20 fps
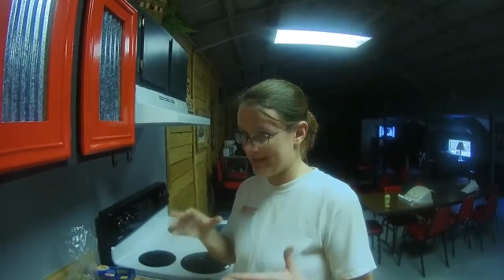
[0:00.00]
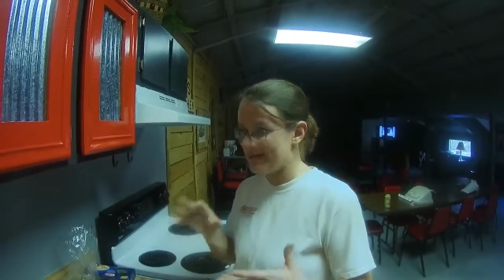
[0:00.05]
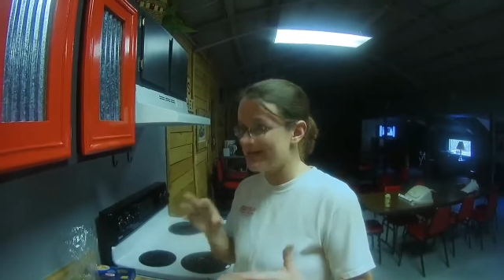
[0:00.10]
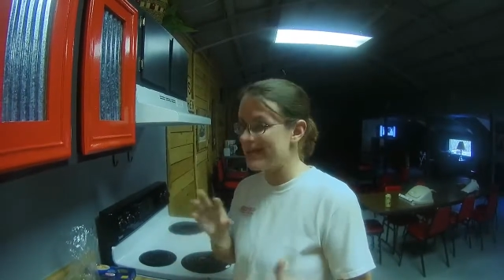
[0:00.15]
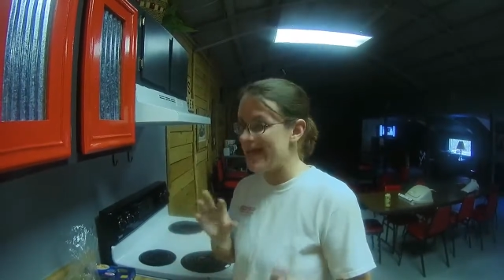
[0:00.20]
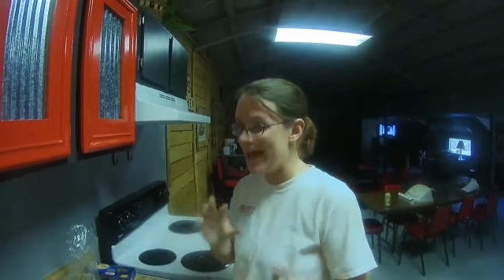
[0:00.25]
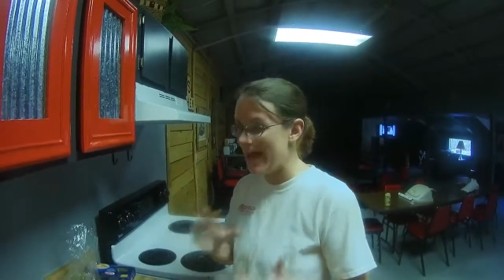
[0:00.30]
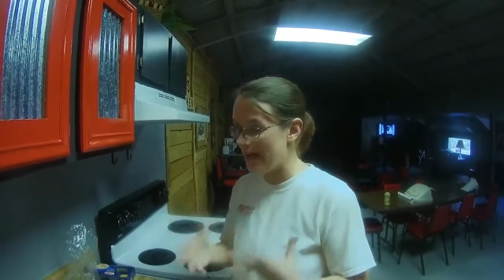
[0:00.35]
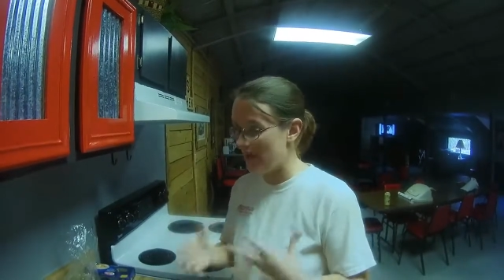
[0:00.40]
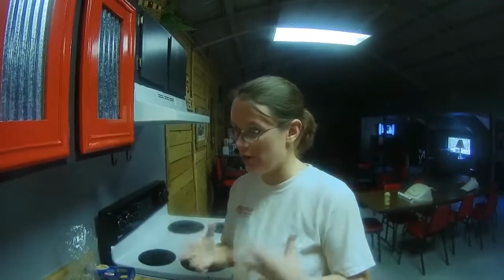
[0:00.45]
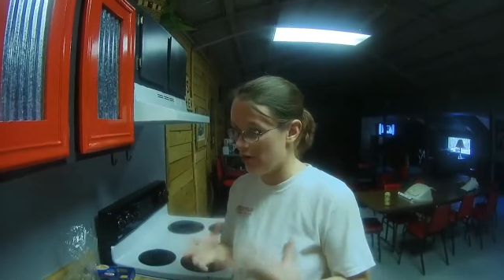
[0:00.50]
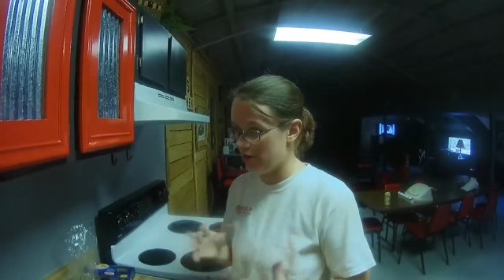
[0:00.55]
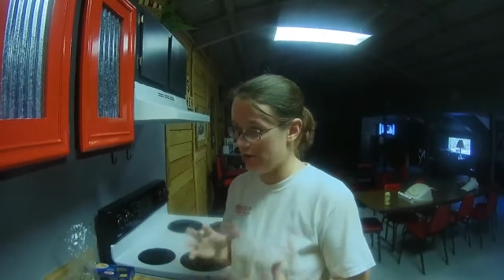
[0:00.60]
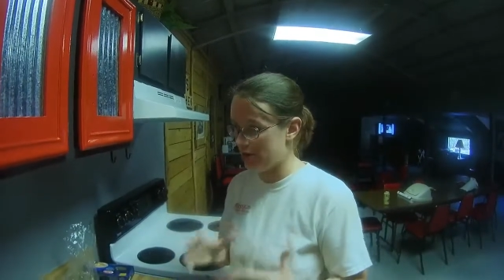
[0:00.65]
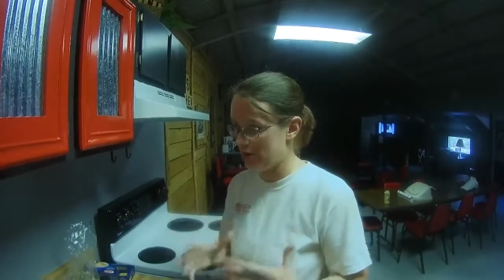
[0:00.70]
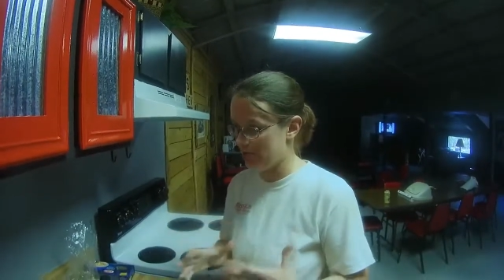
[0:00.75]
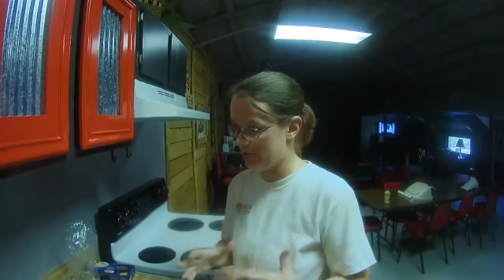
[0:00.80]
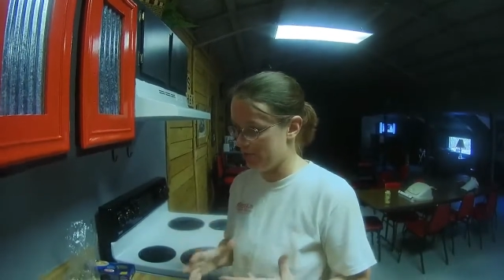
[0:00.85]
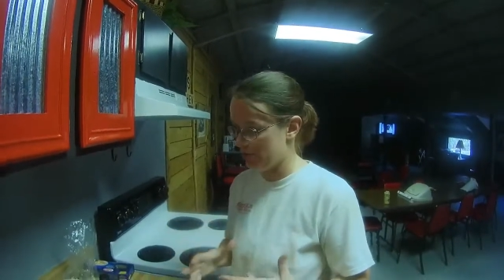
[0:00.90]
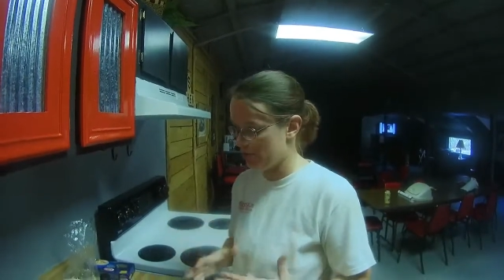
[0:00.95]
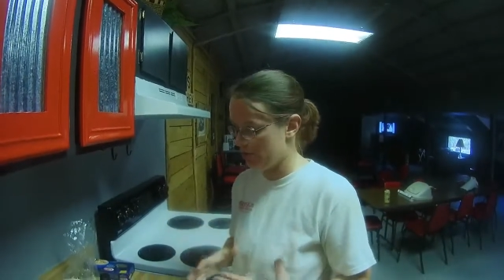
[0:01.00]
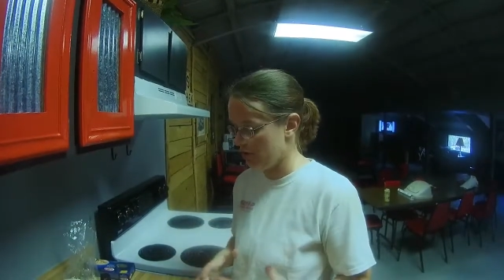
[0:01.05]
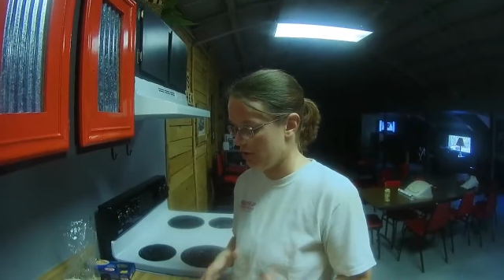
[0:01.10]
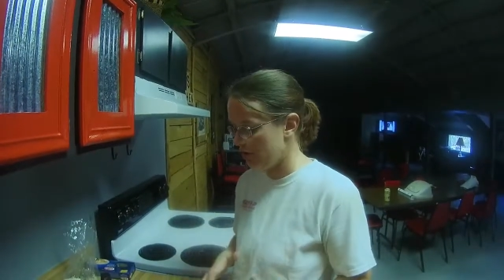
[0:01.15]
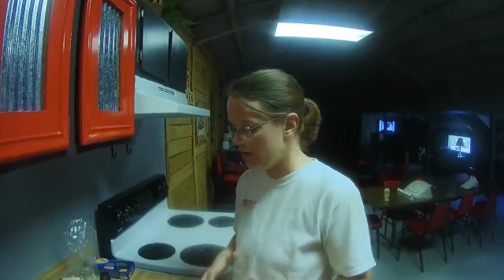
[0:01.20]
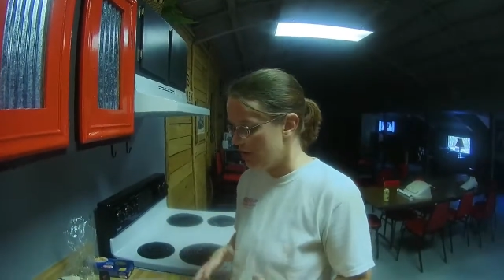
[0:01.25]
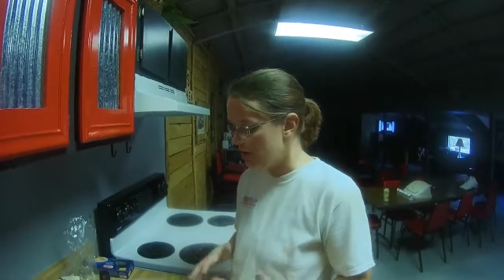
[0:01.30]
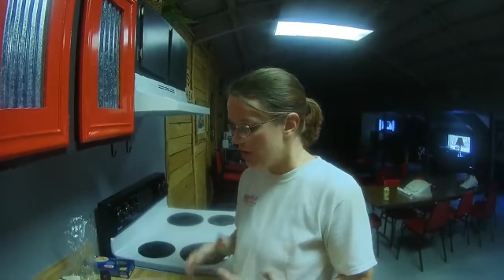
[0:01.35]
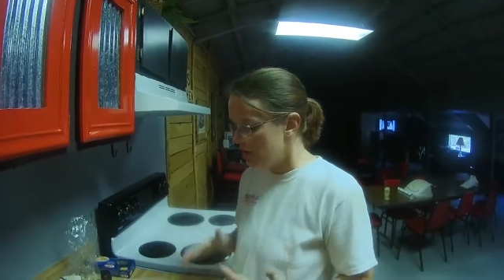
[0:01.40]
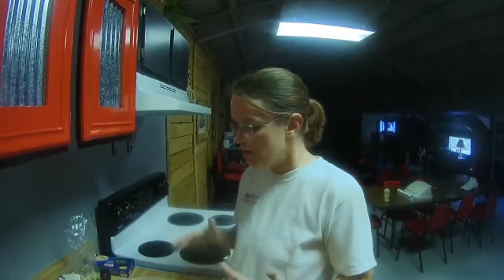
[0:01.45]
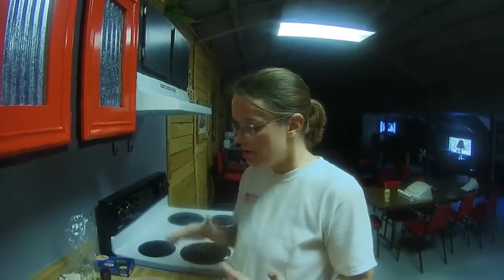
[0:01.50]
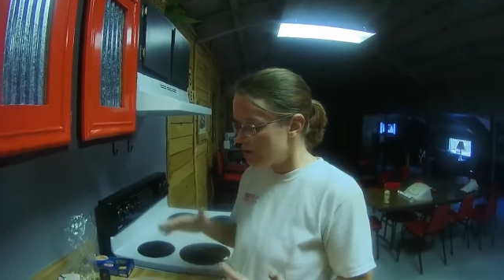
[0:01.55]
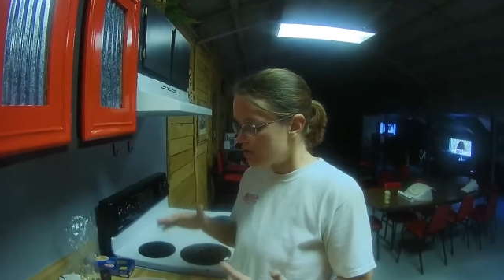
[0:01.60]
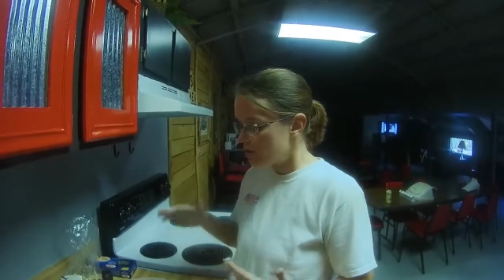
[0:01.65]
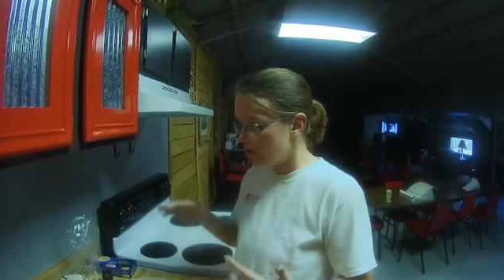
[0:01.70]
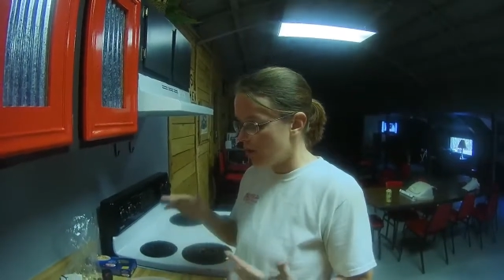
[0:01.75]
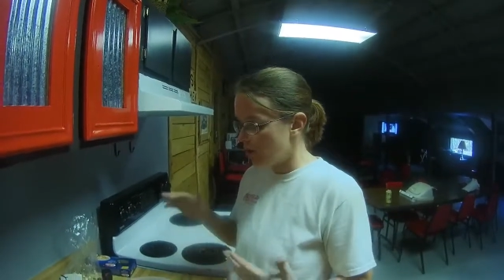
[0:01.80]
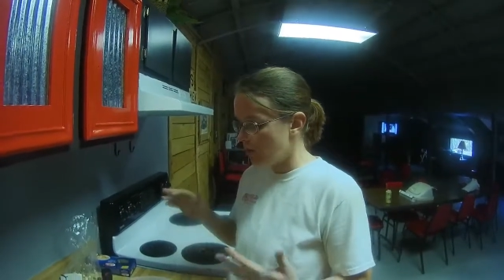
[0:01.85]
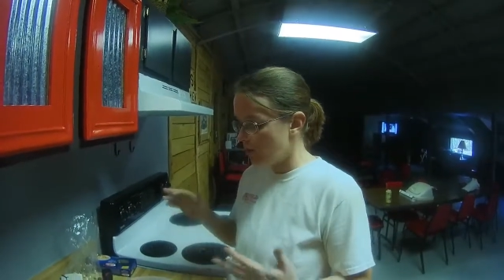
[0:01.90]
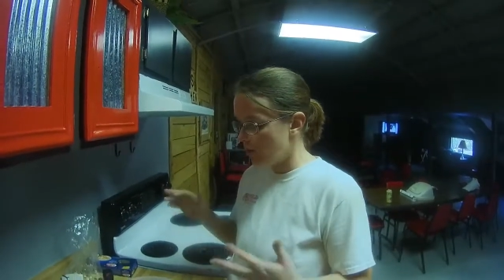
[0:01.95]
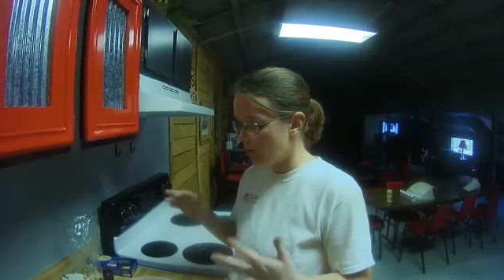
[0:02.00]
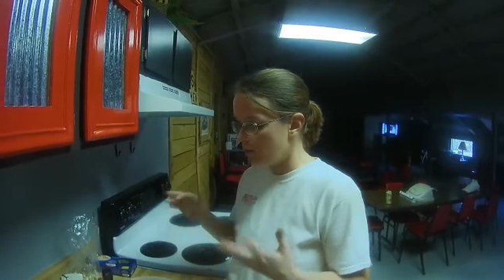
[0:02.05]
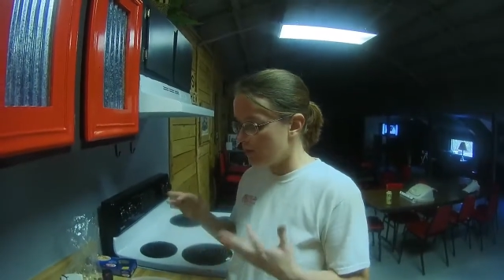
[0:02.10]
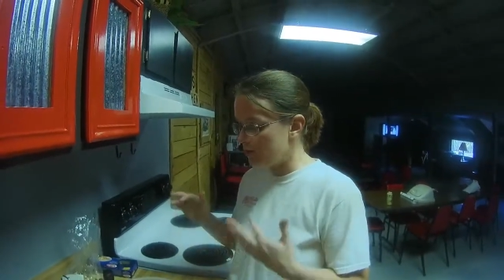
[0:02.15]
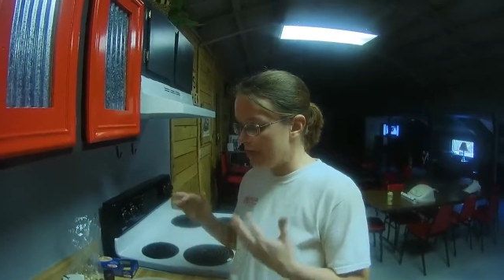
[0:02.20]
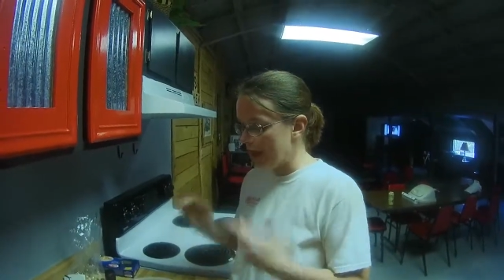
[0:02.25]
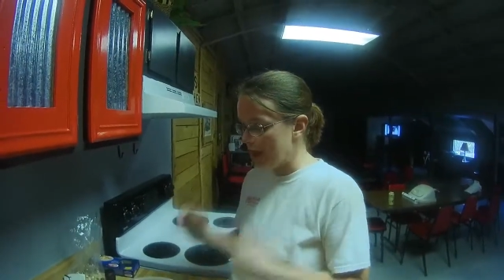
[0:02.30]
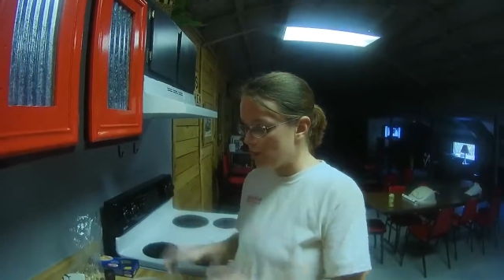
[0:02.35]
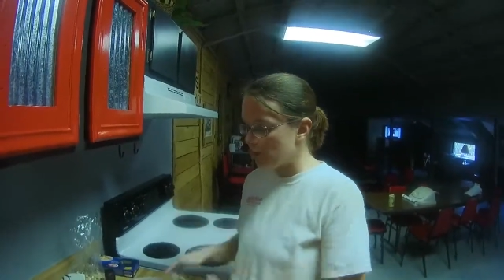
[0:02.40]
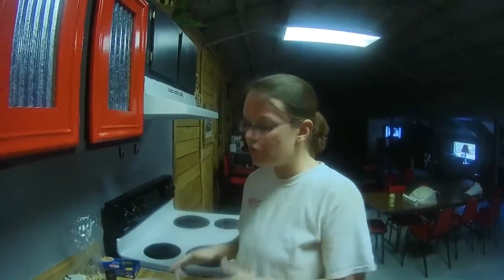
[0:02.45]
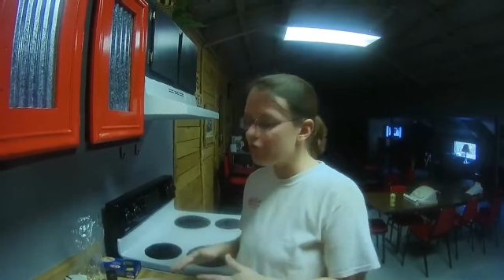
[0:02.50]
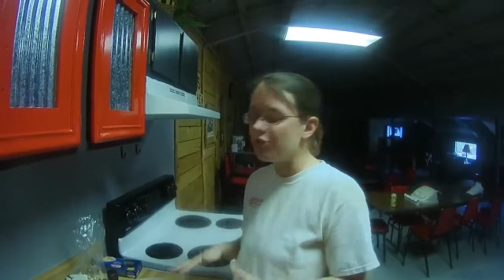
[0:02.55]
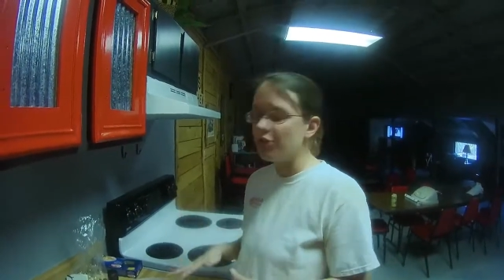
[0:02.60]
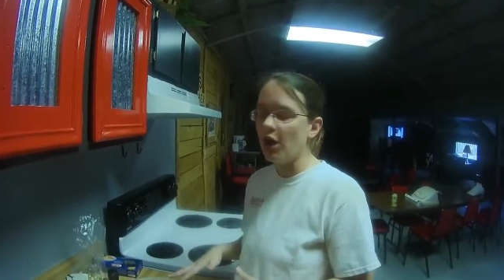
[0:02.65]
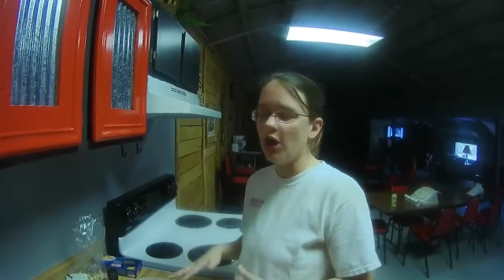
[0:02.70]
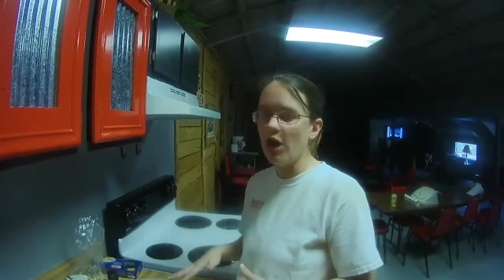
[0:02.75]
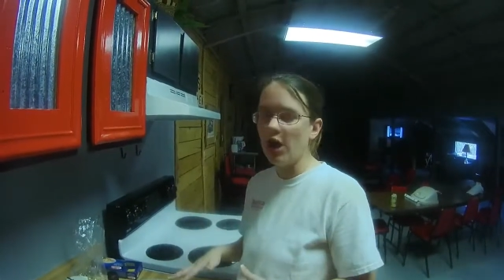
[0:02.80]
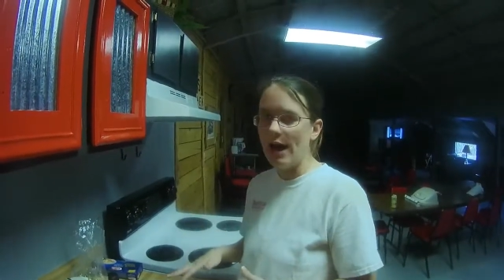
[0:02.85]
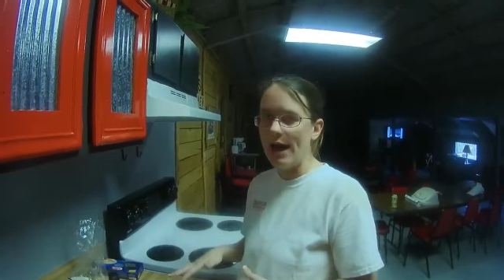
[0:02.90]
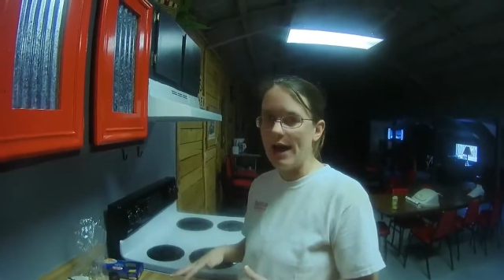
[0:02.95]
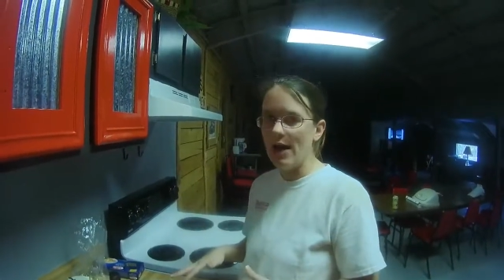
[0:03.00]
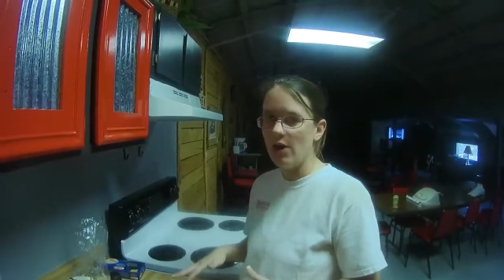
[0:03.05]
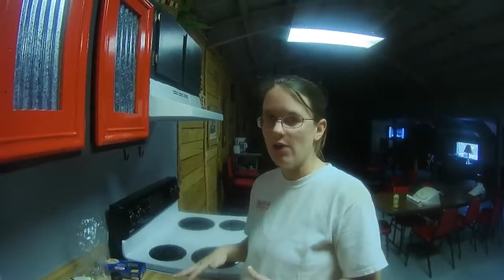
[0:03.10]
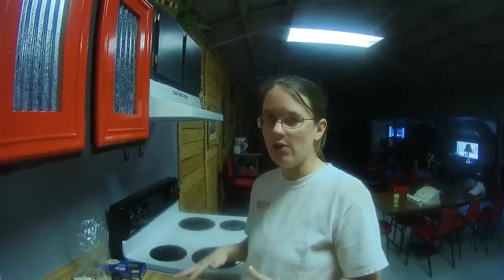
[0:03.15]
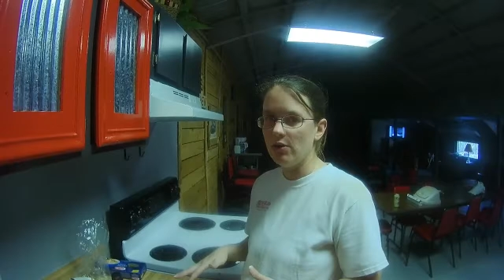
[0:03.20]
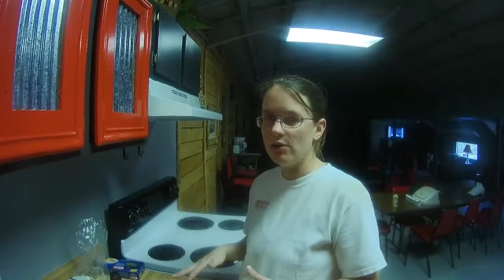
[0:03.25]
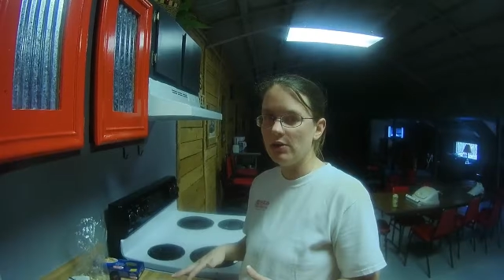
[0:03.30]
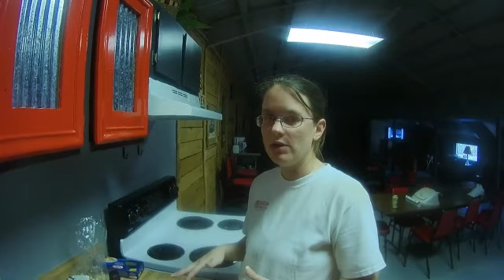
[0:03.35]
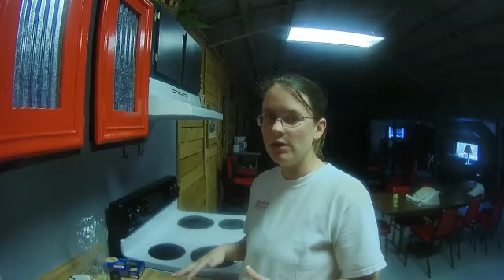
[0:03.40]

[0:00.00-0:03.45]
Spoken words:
set on a temperature. So that will thaw out.